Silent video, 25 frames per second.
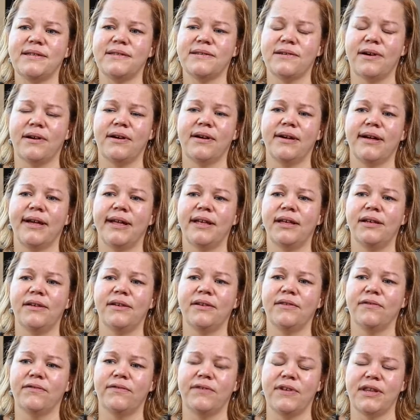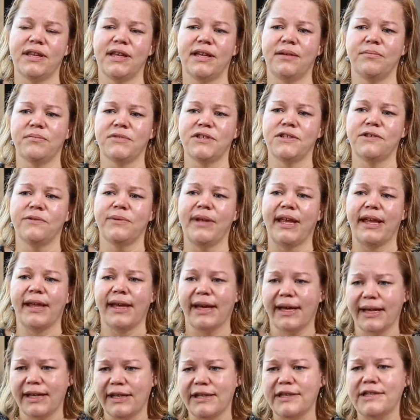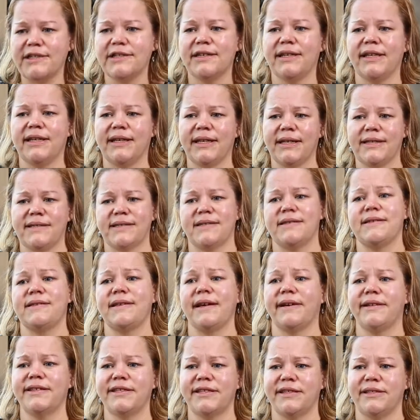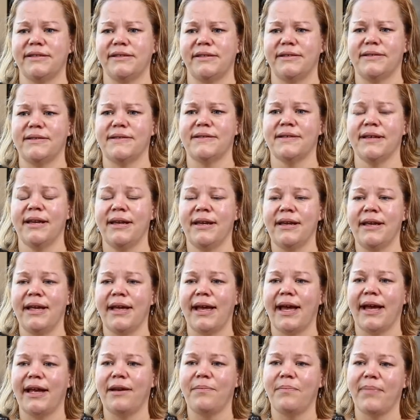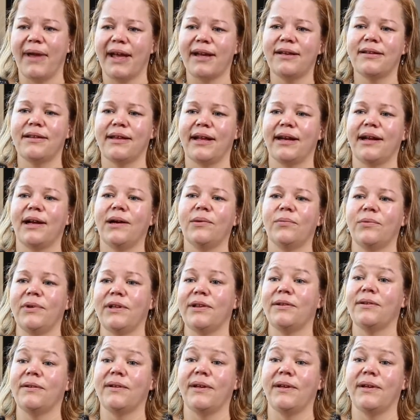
aside for them to engage in these discussions and back that up with